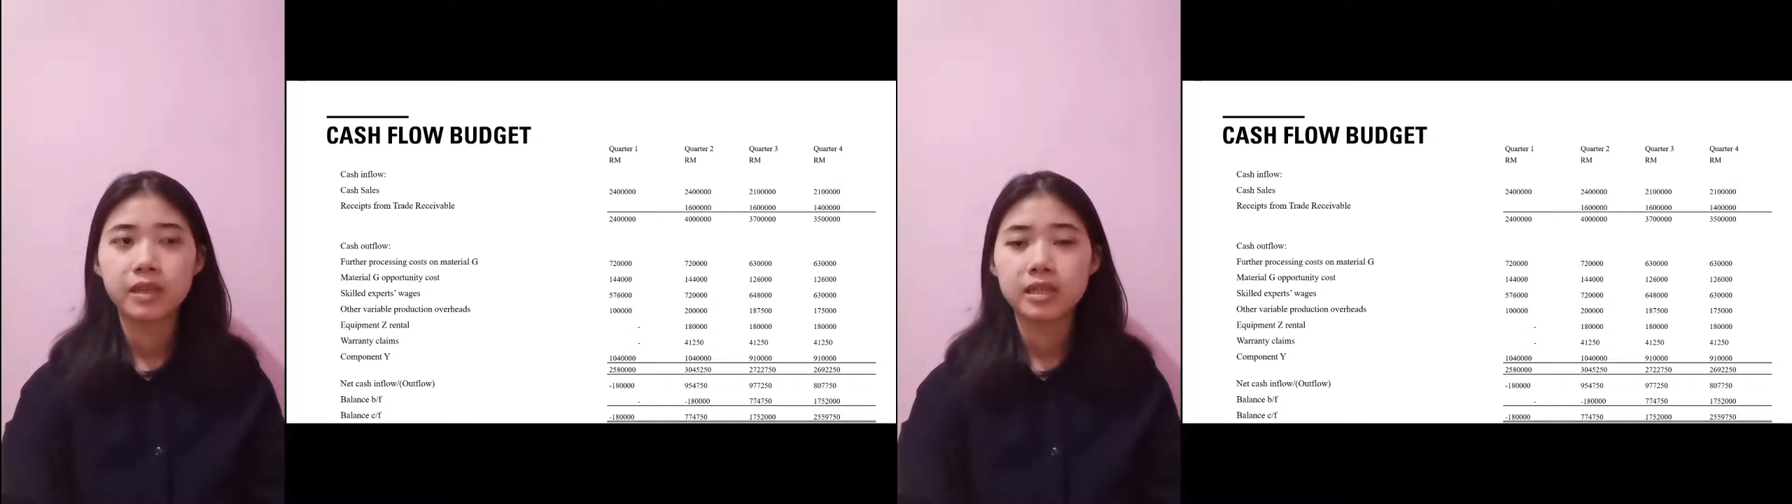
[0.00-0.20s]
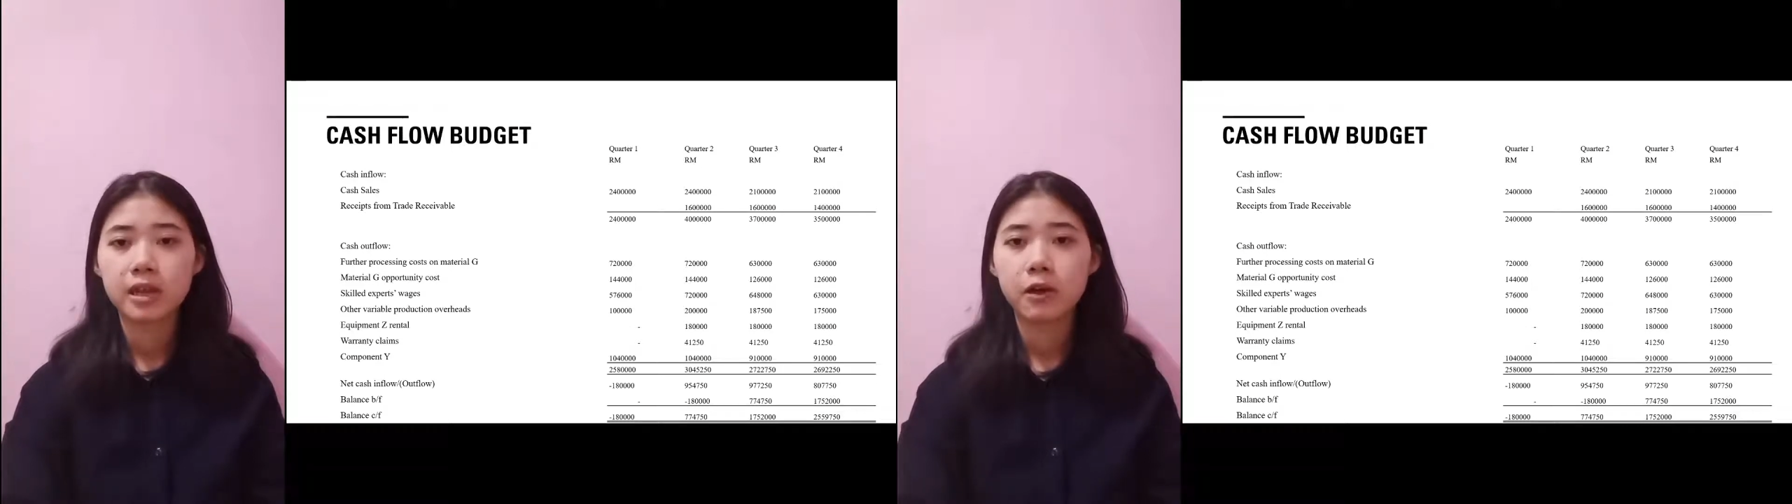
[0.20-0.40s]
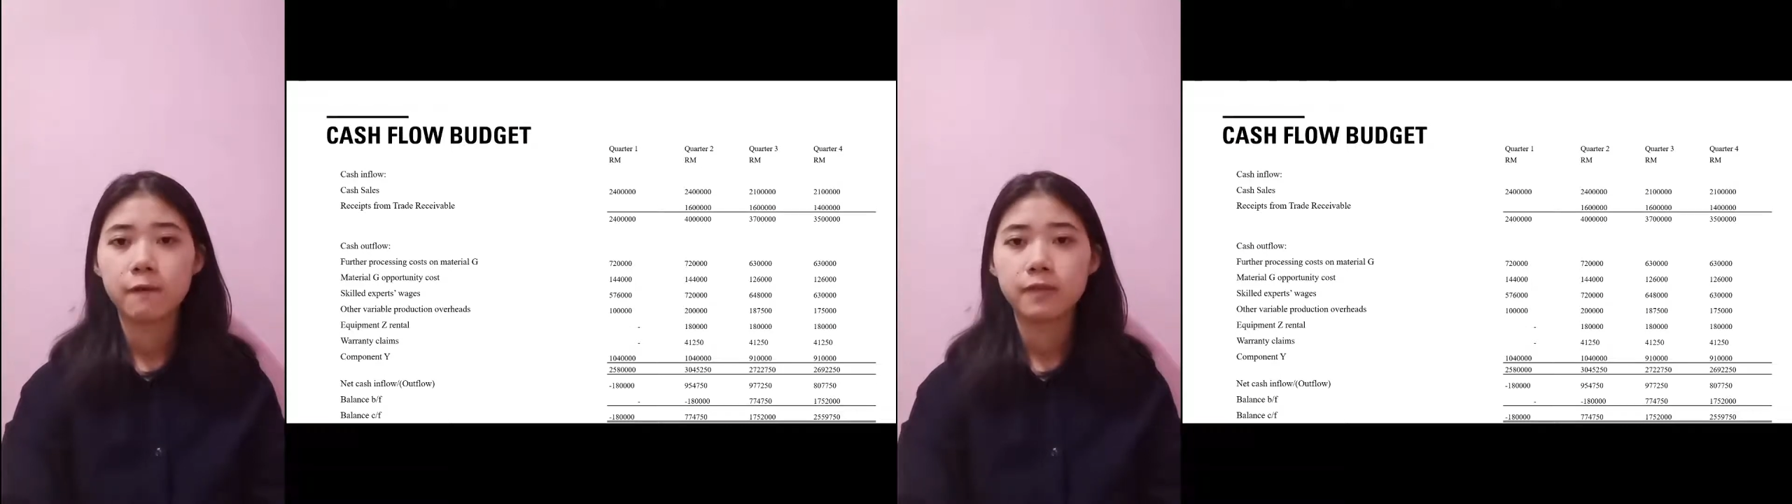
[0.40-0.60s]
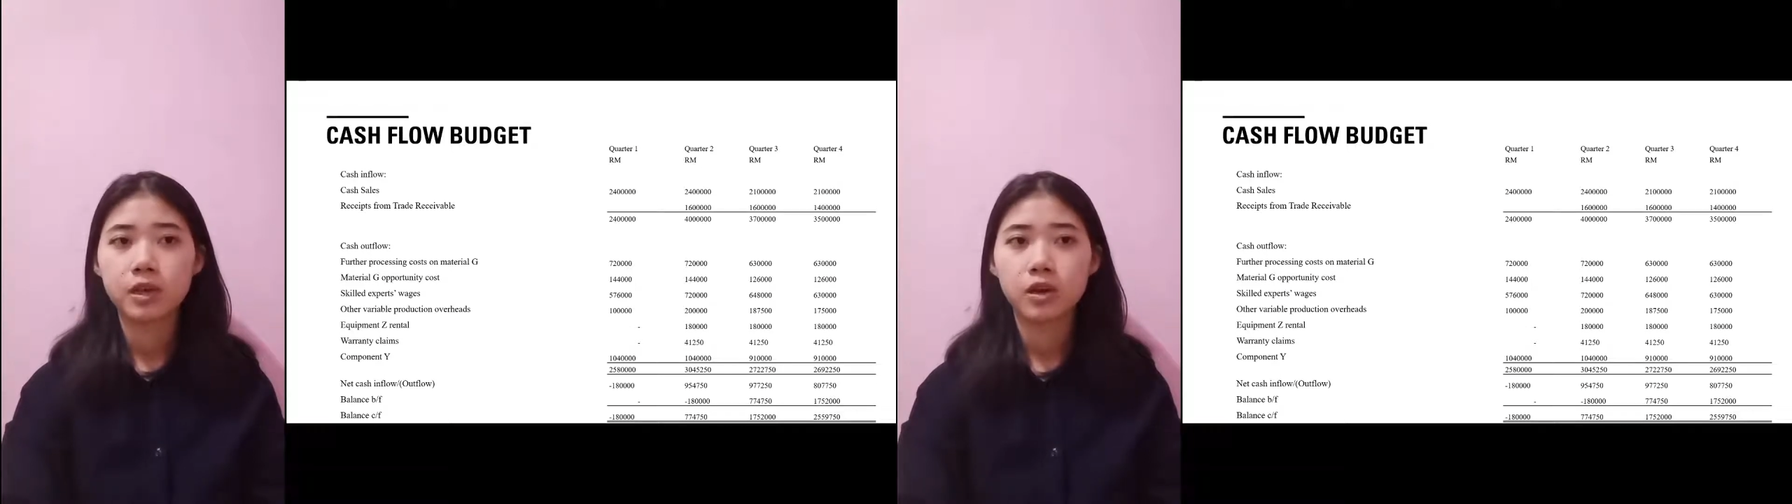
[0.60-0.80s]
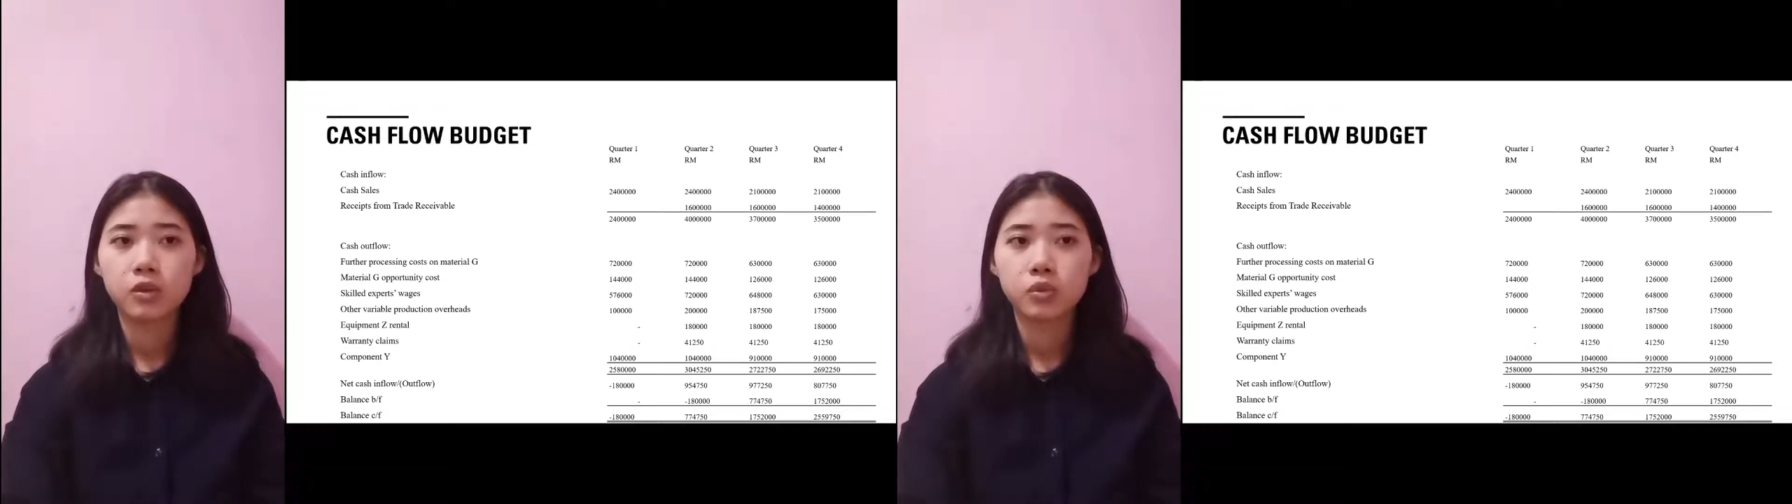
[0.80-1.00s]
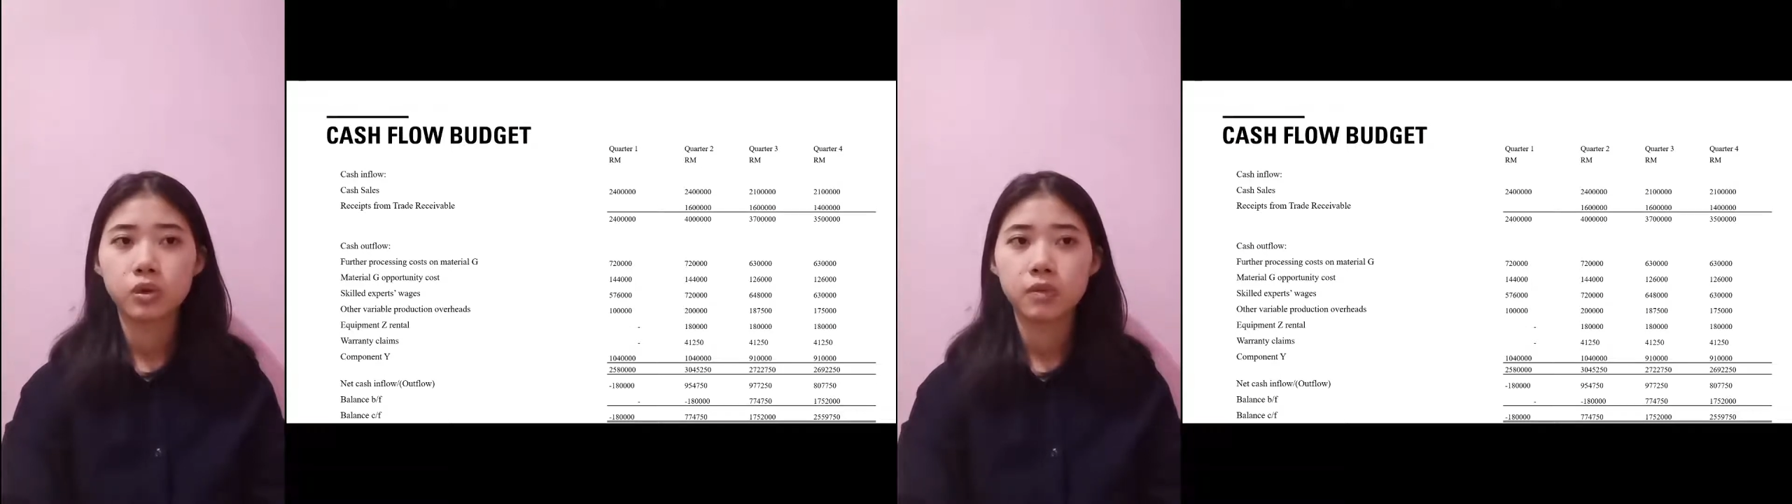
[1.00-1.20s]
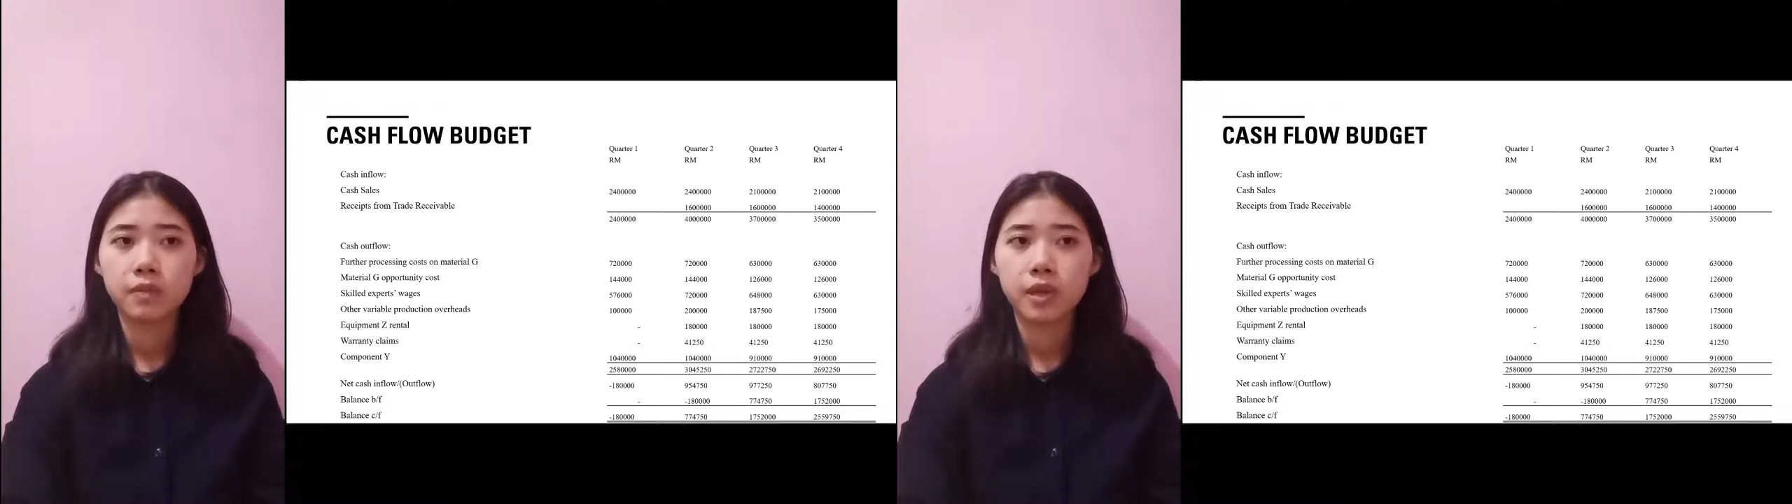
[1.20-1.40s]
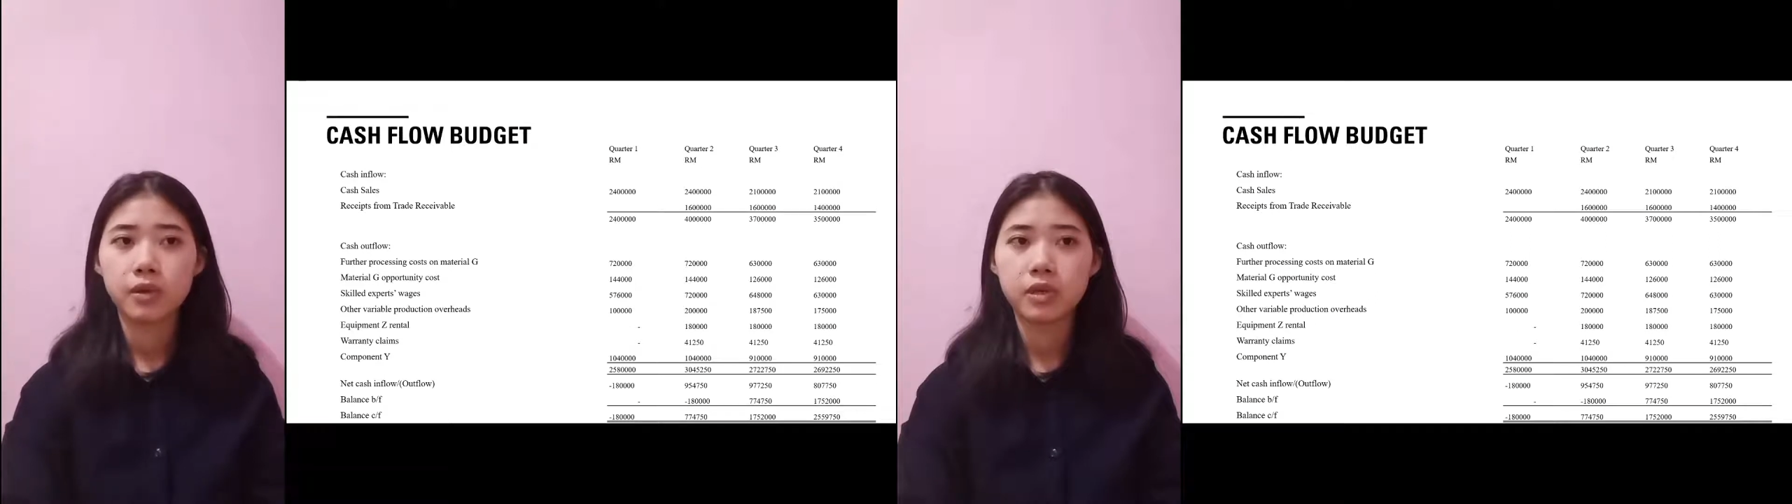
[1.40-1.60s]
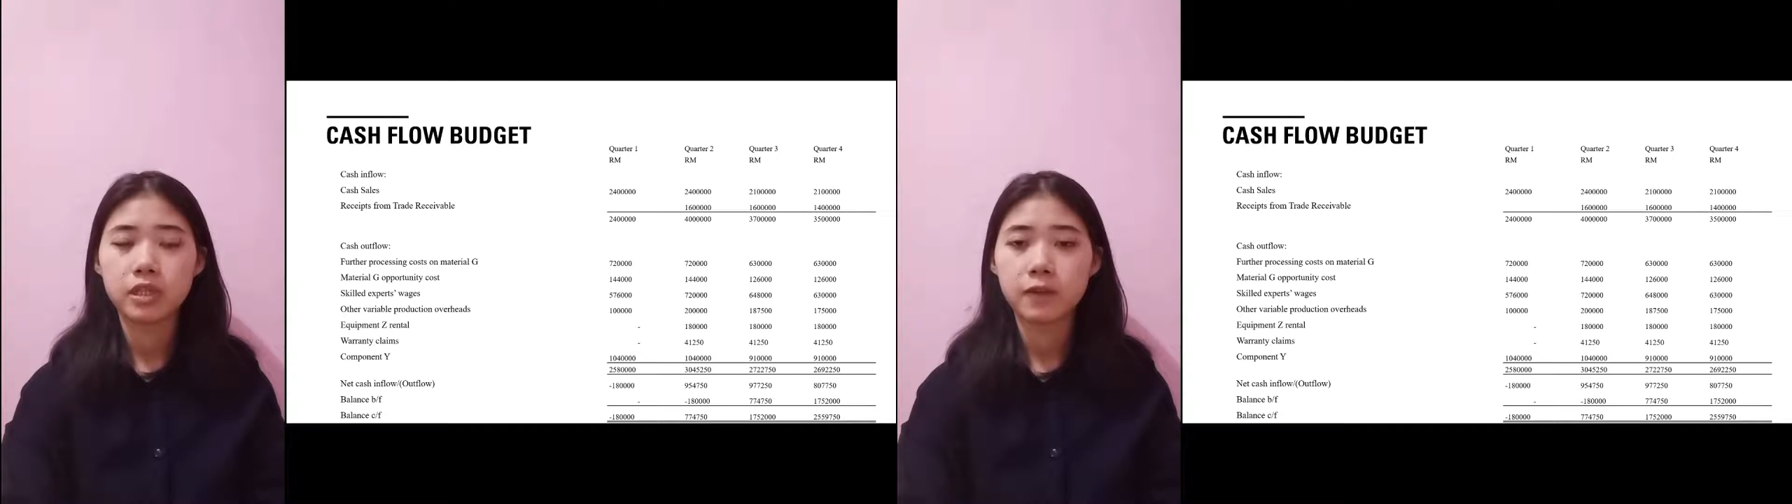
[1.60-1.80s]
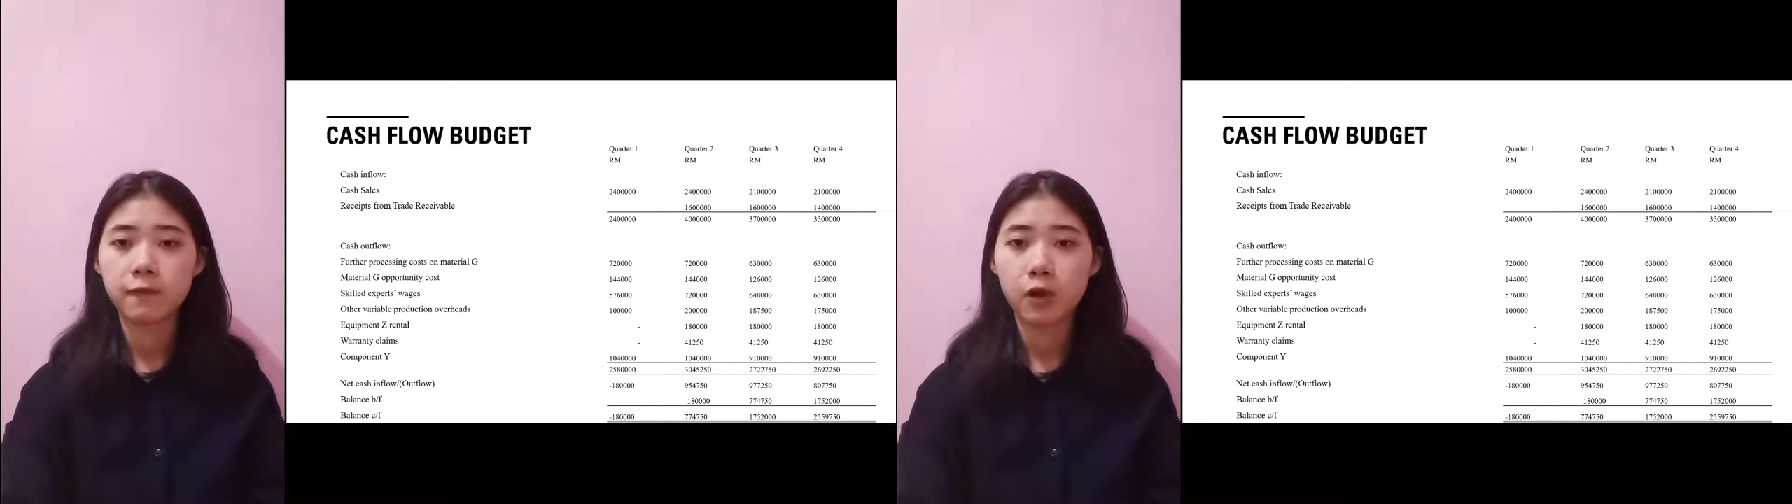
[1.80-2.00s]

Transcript: Some of the costs will be received